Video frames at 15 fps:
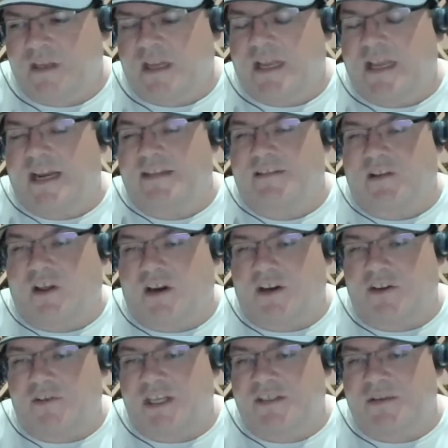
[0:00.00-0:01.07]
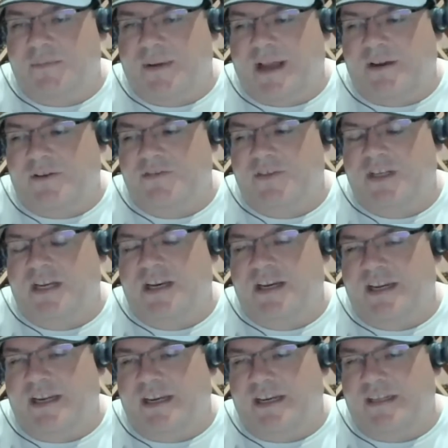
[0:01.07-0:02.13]
it has a lot of unique tobaccos in it,
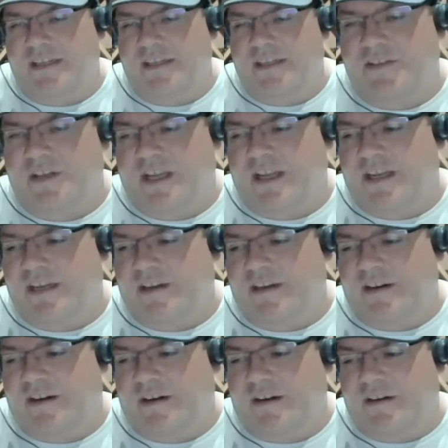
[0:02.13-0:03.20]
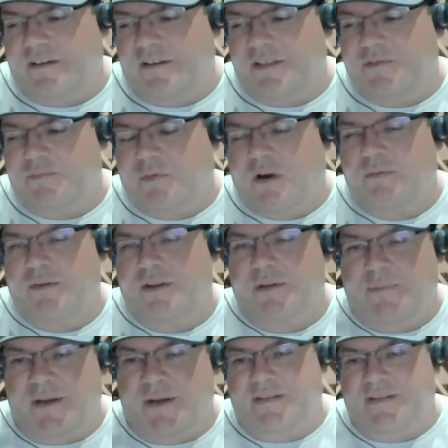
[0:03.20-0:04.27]
and it and uh, it's probably the
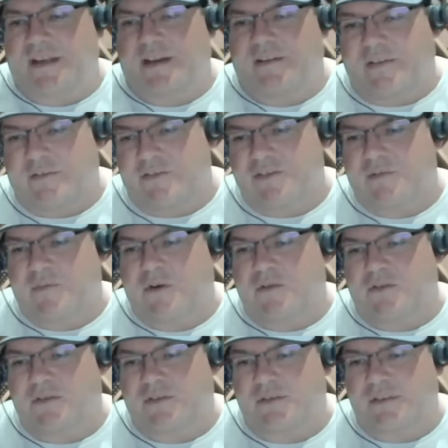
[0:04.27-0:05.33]
best thing I've ever smoked,